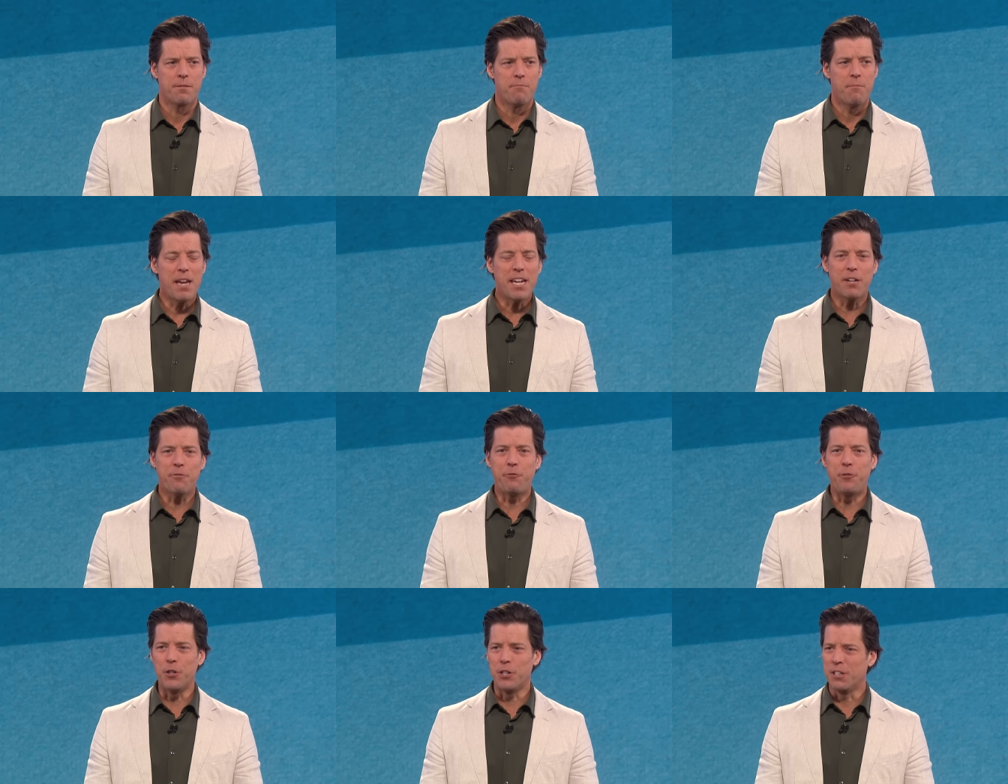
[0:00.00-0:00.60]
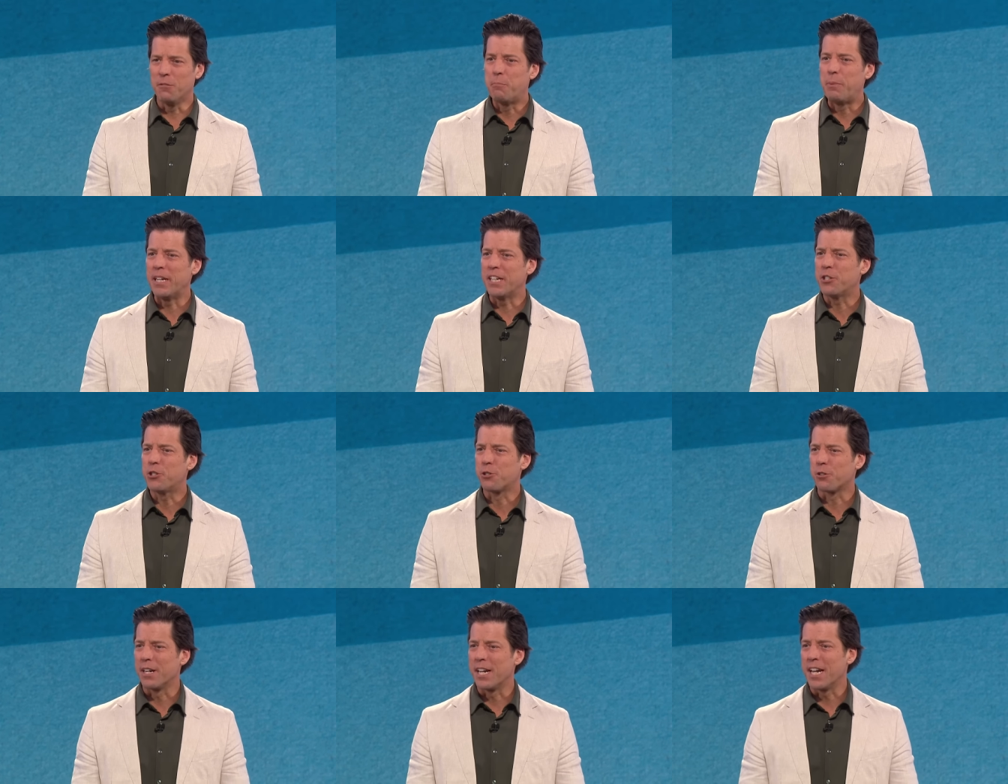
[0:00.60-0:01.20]
Make it full of
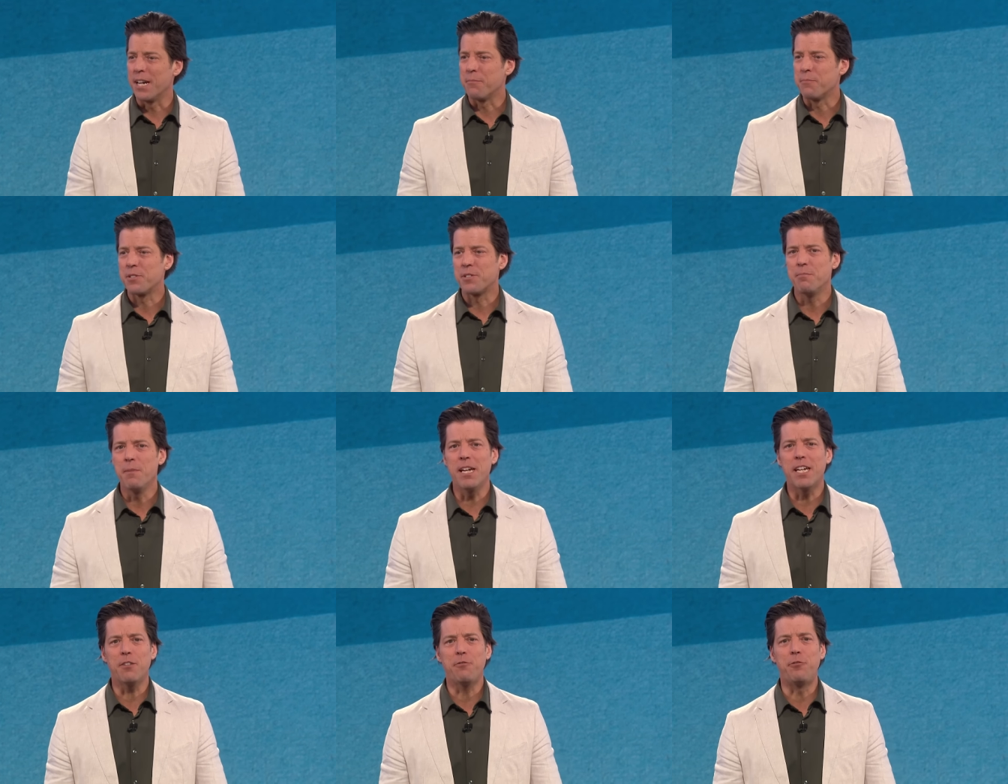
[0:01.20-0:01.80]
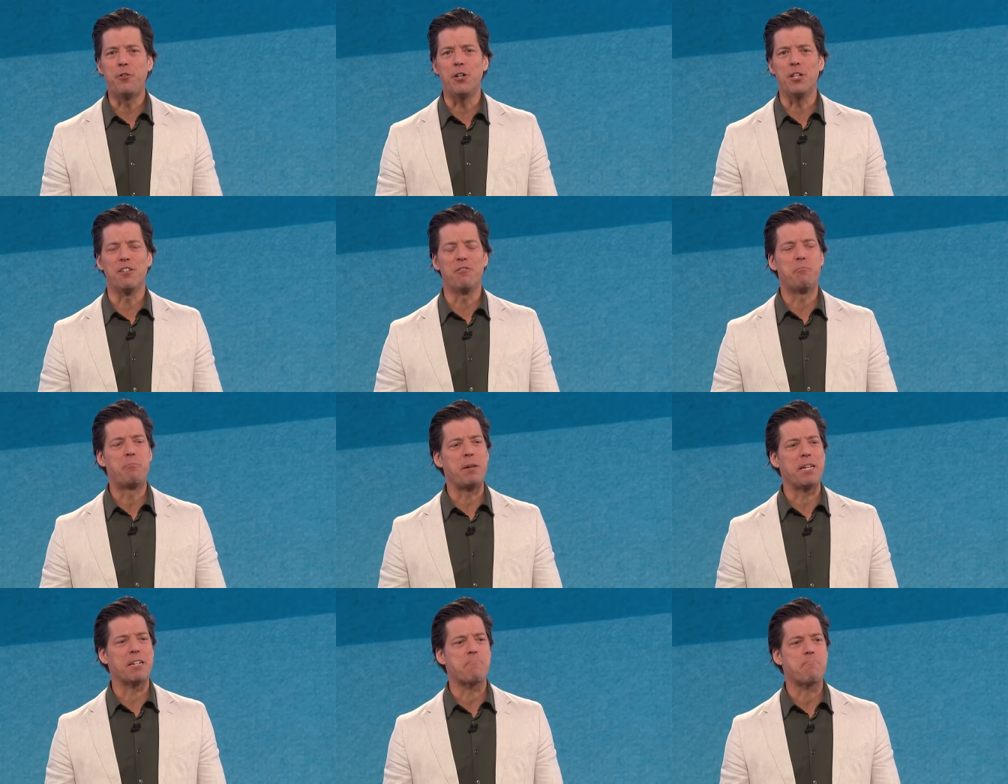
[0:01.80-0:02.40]
big dreams. Make it full
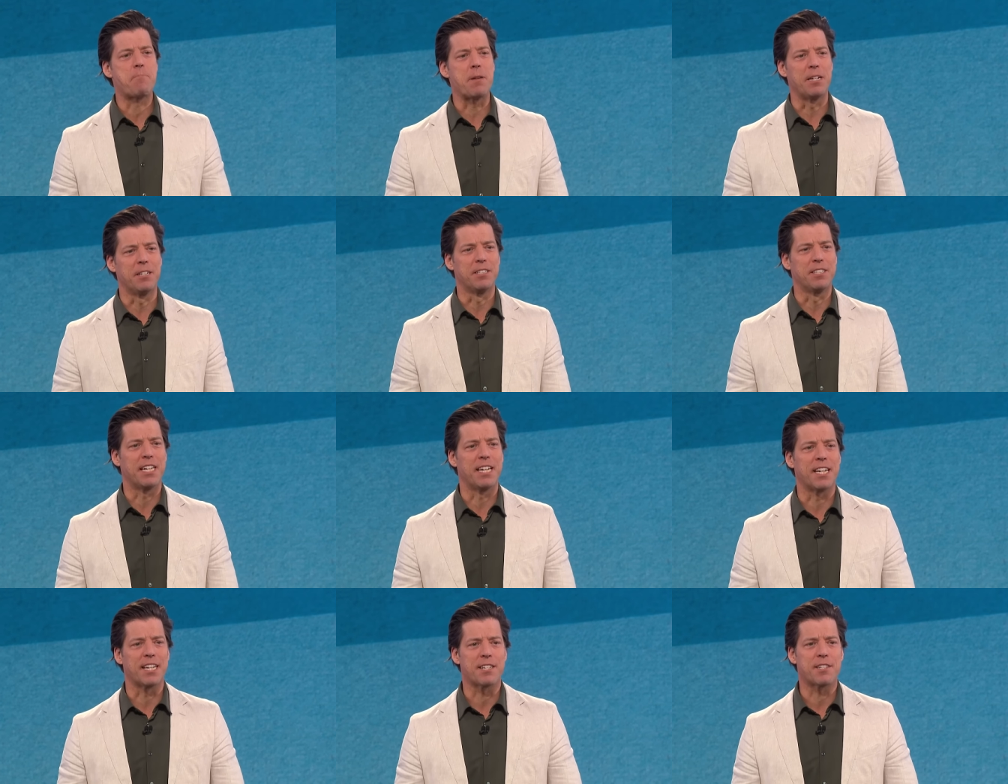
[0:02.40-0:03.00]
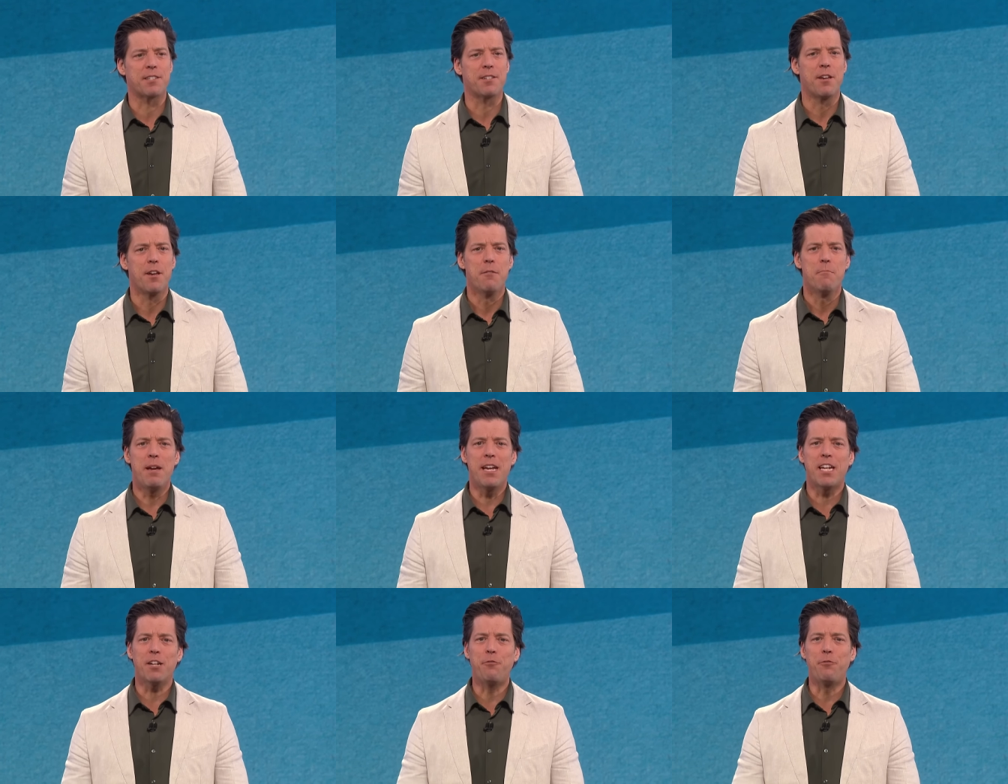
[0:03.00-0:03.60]
of big buildings.
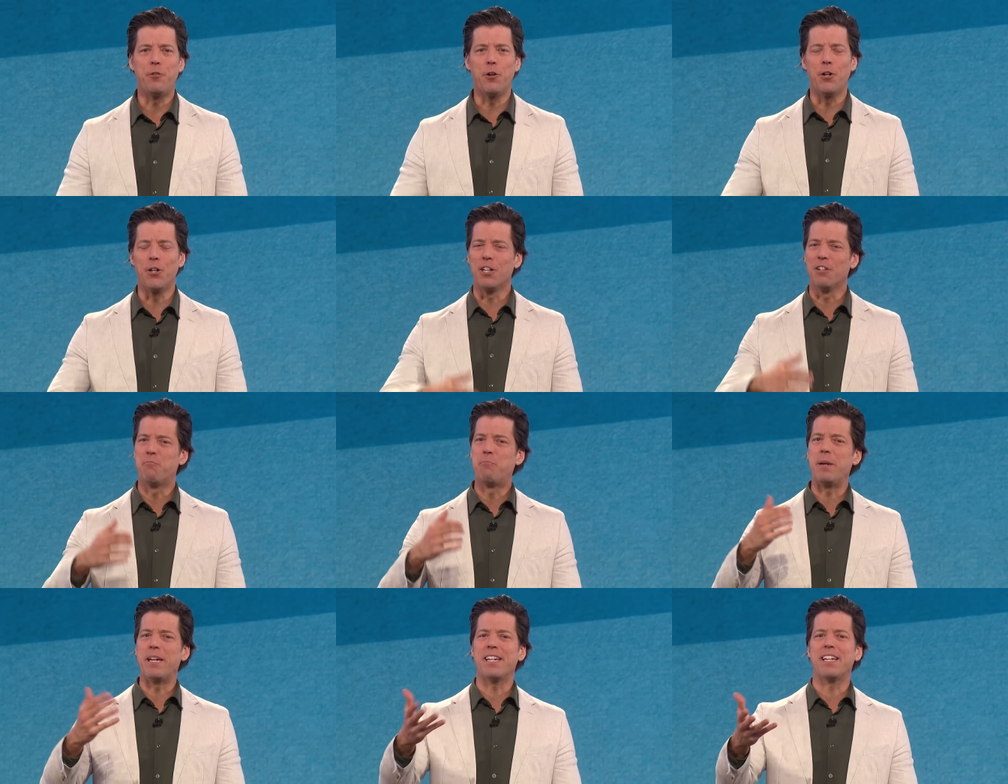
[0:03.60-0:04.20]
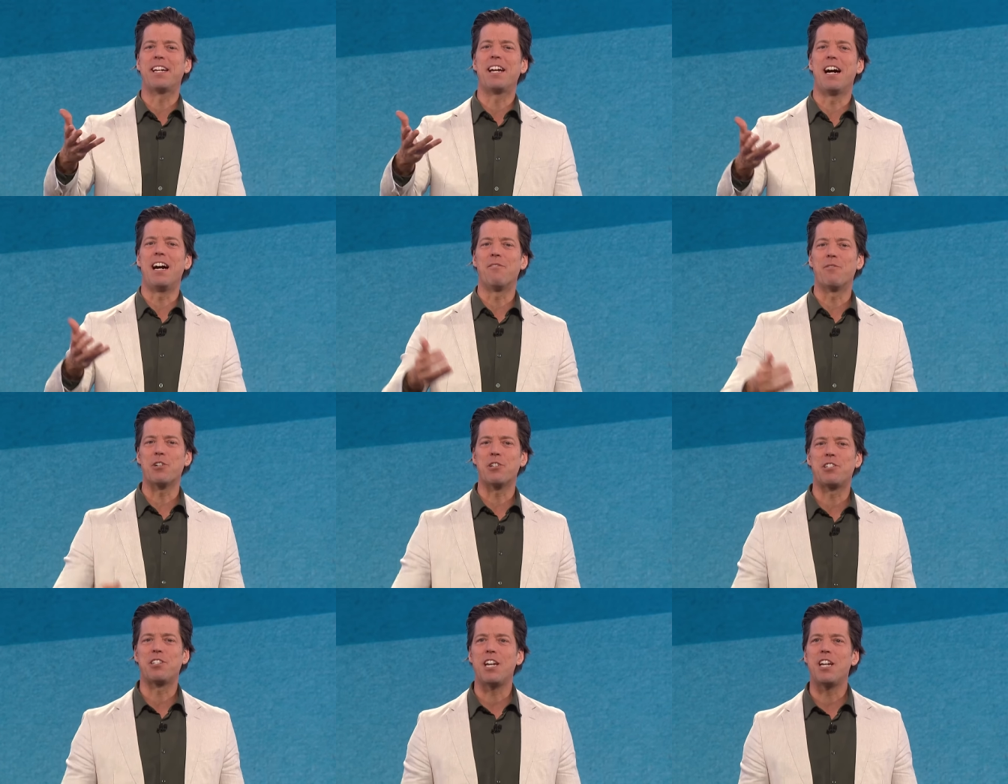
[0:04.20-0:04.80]
Make it full of big
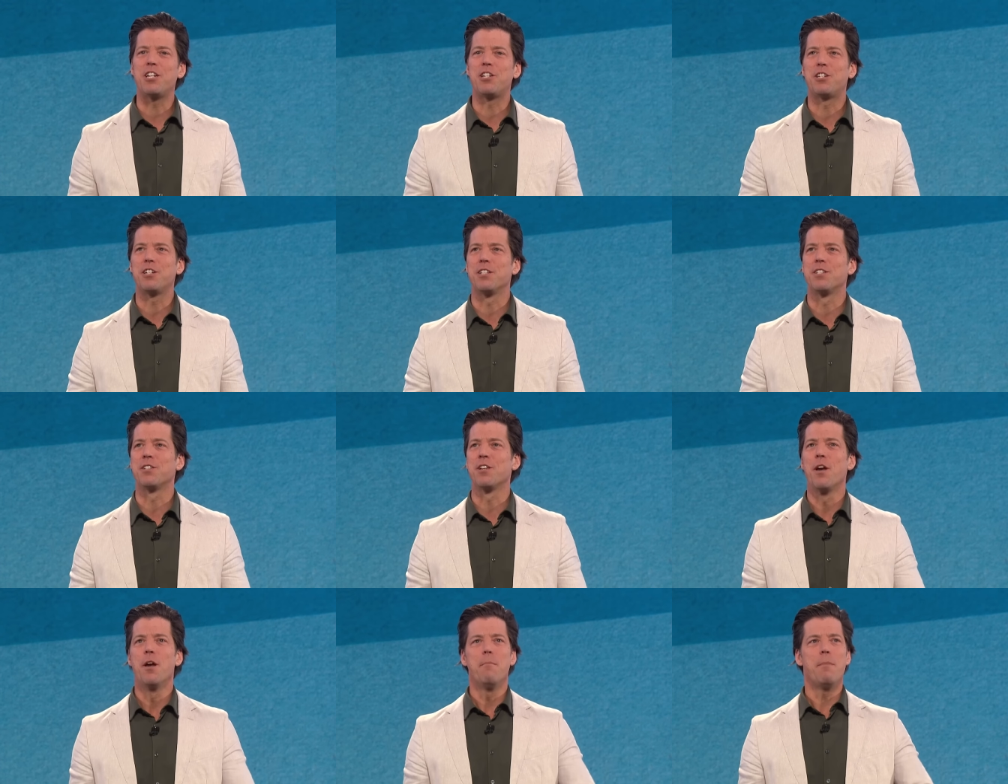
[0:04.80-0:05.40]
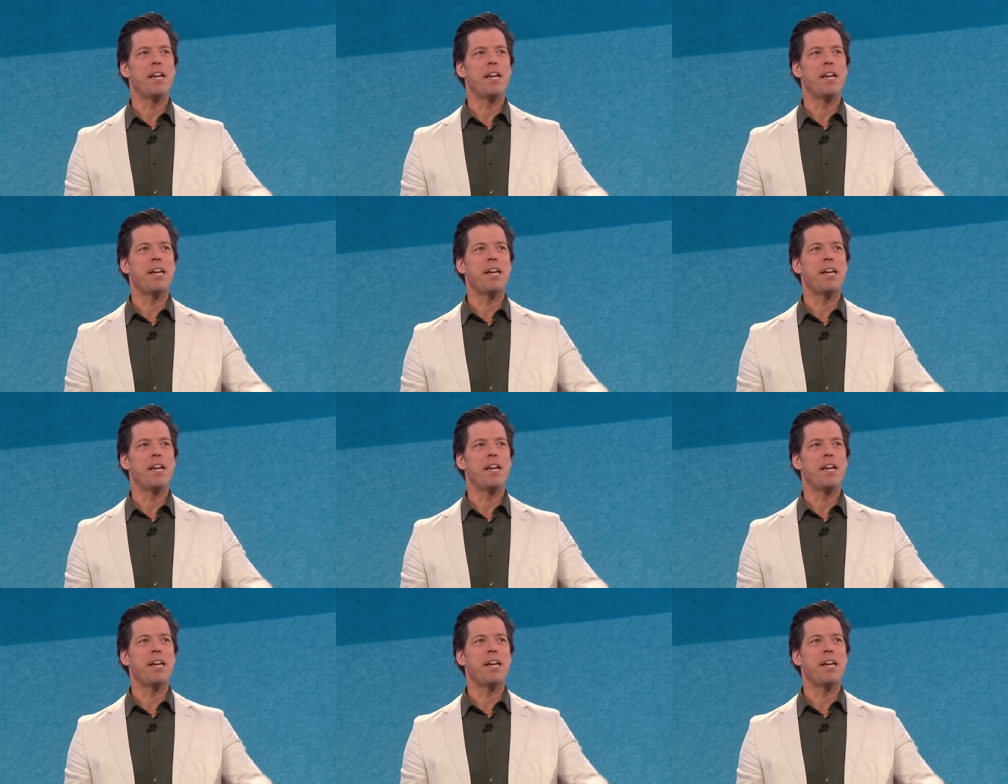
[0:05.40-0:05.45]
conversations.